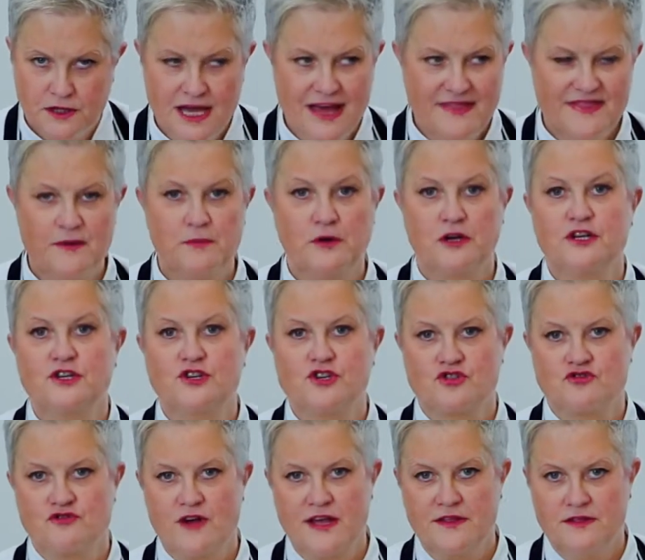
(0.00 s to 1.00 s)
Then we're going to
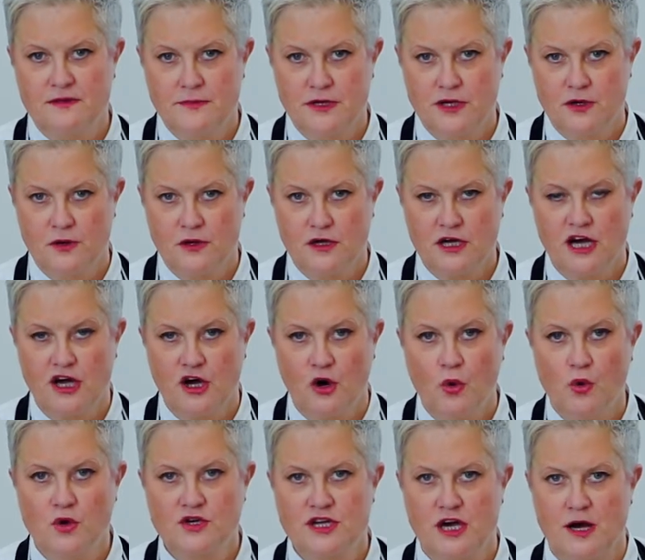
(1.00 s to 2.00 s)
strain the milk. At
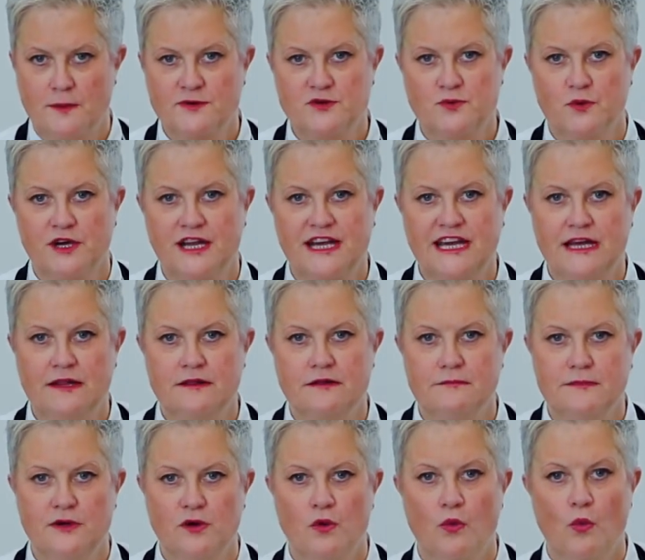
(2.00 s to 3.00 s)
all times, you want to keep the
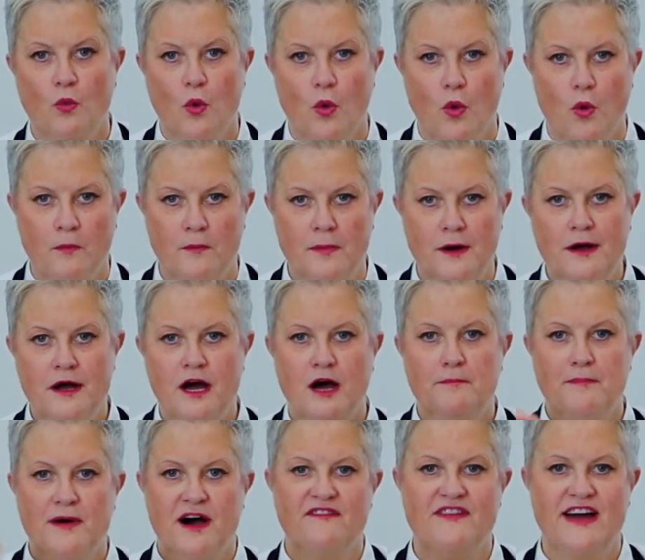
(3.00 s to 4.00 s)
milk warm,
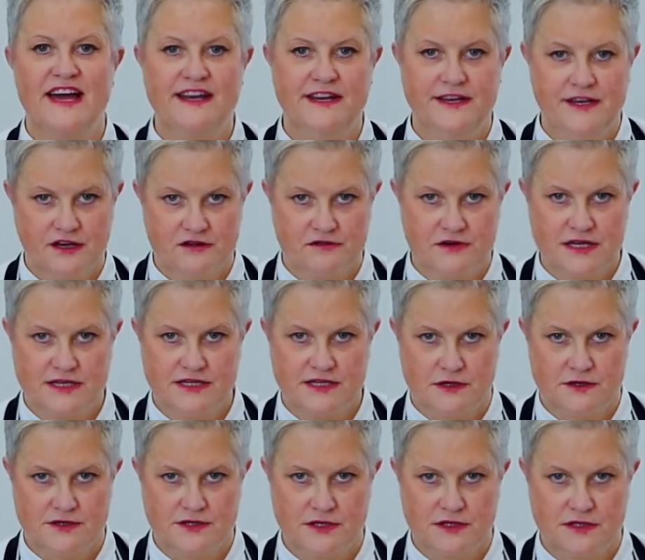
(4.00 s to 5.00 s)
above 80 degrees
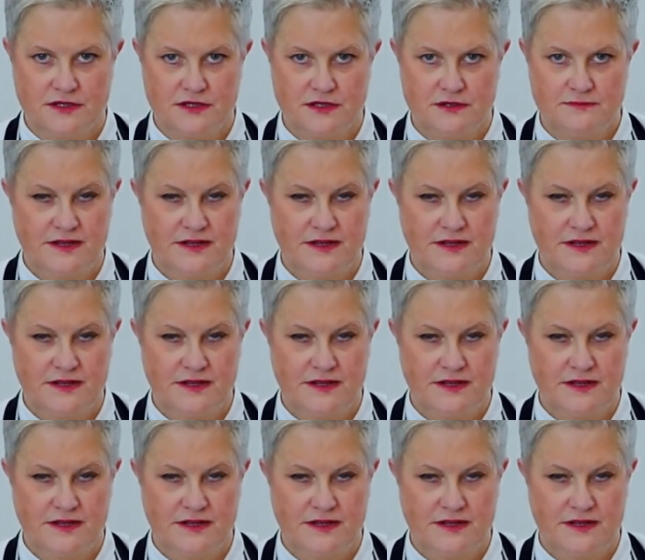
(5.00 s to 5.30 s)
Celsius.